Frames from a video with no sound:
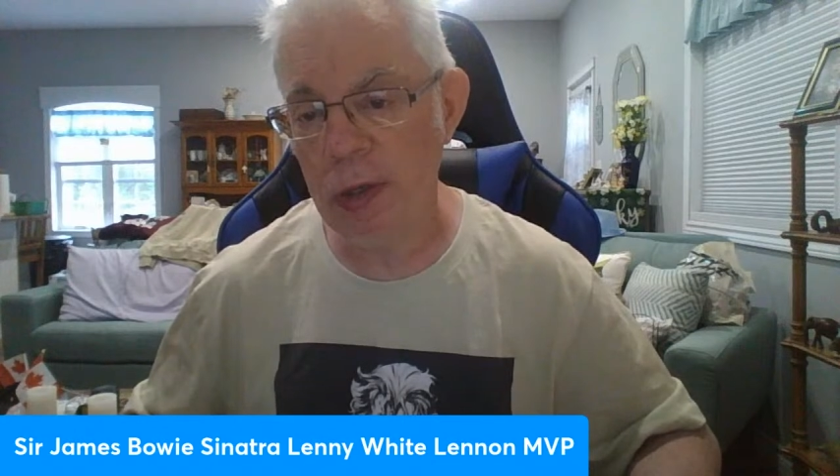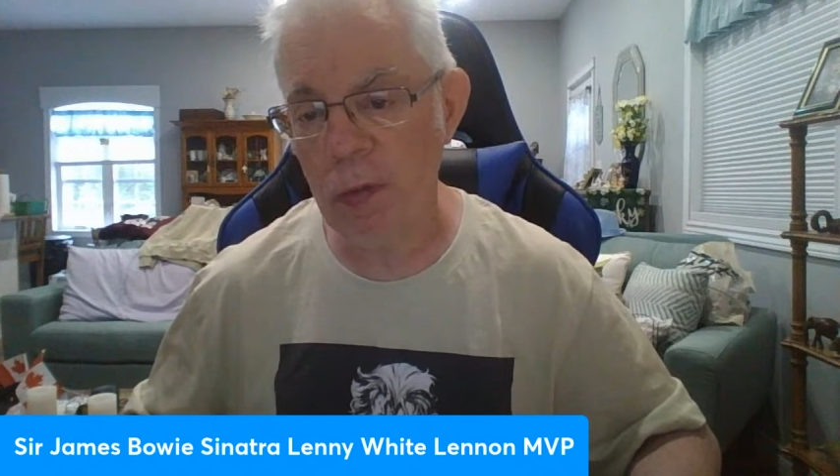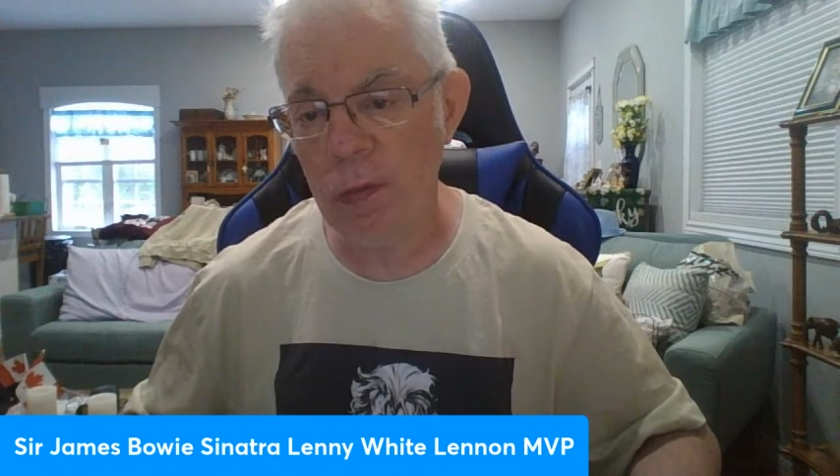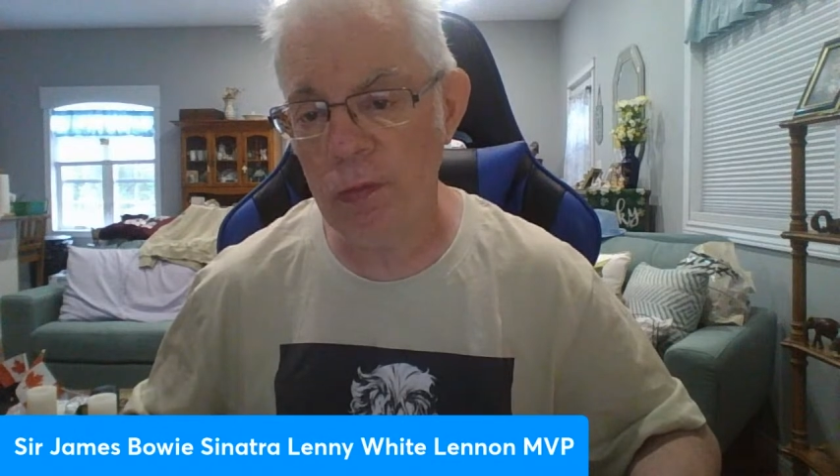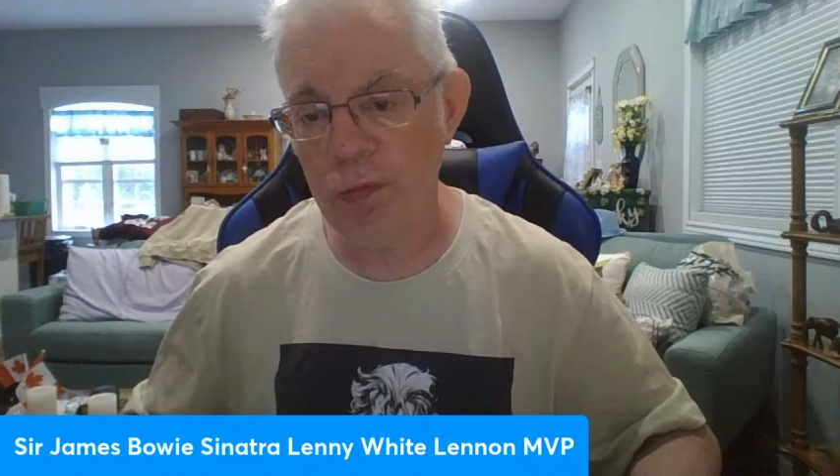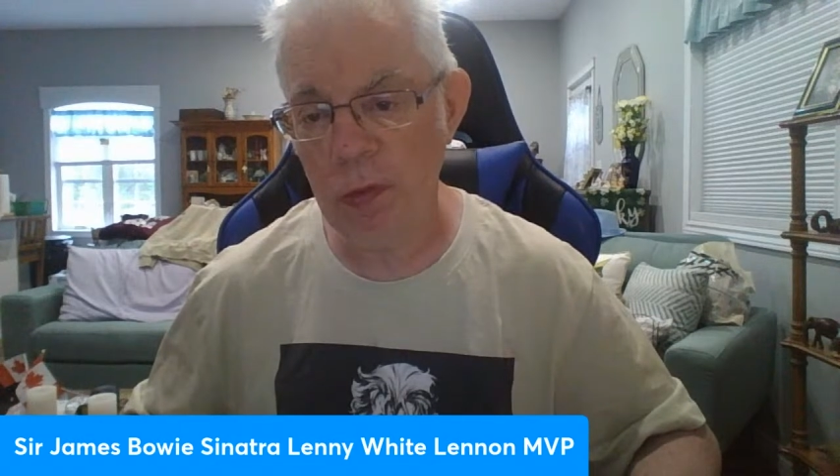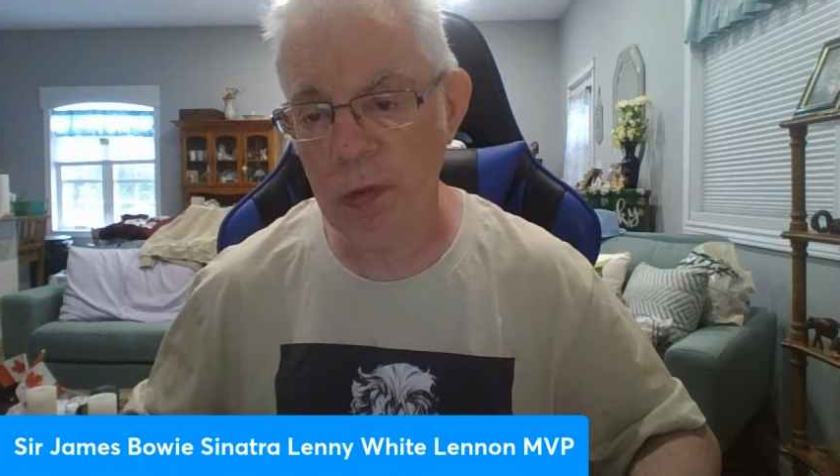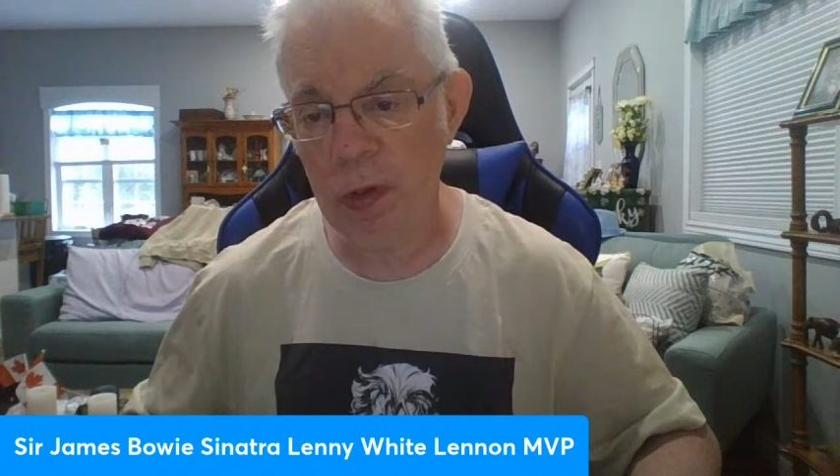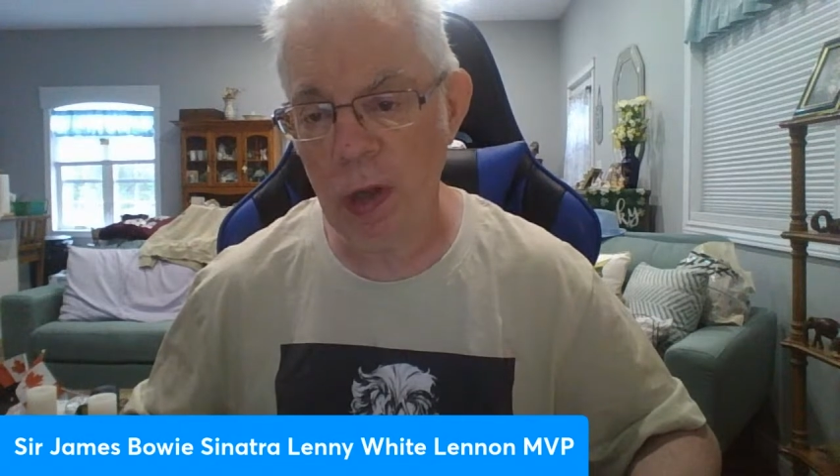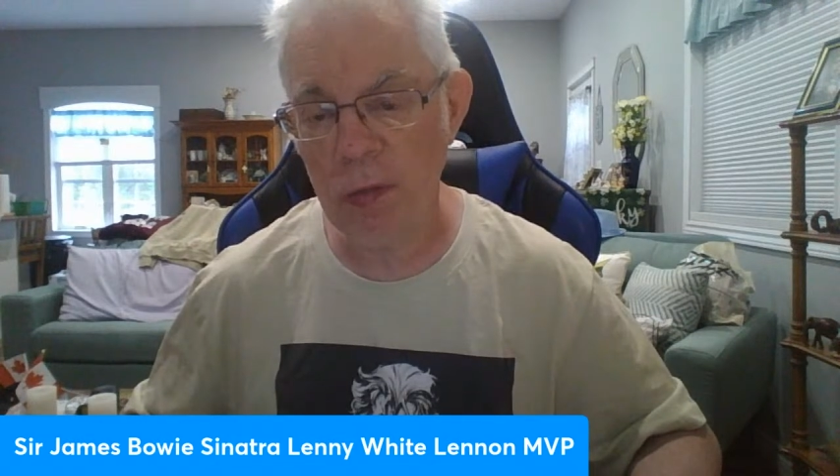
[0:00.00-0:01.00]
So if
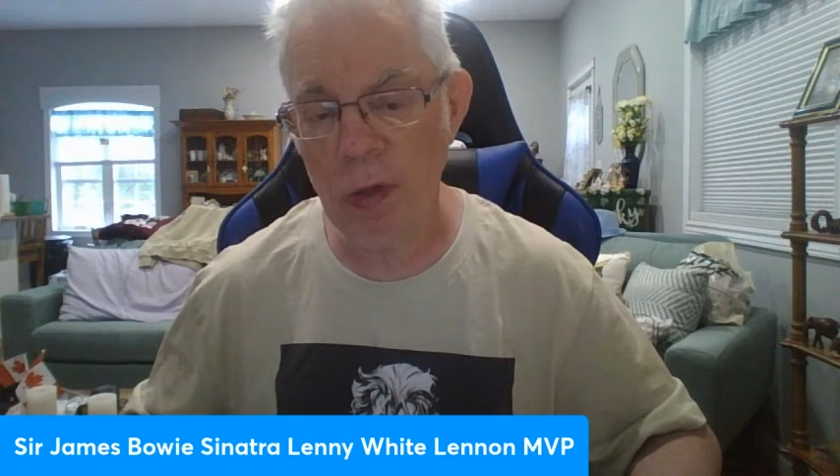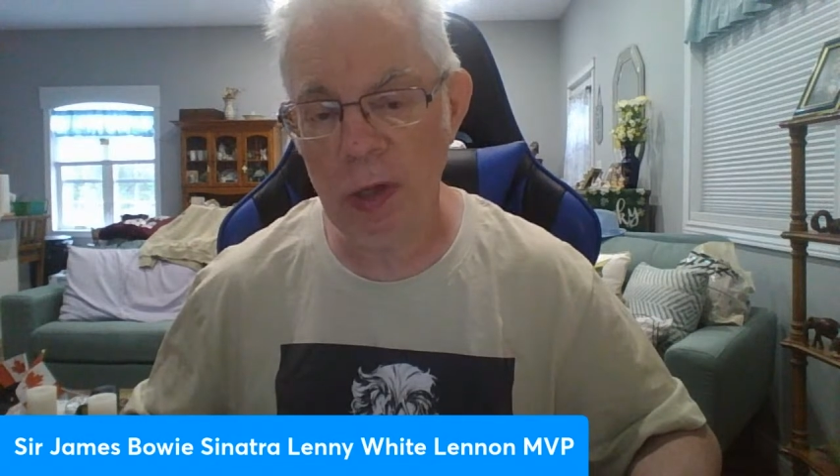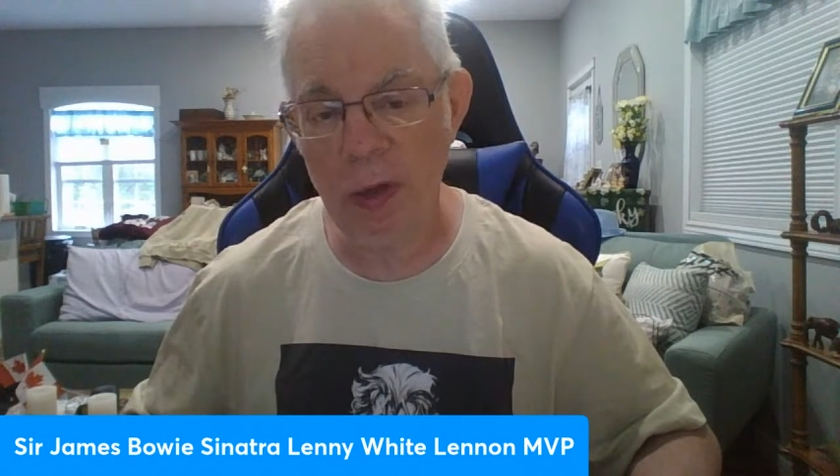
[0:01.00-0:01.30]
you guys want to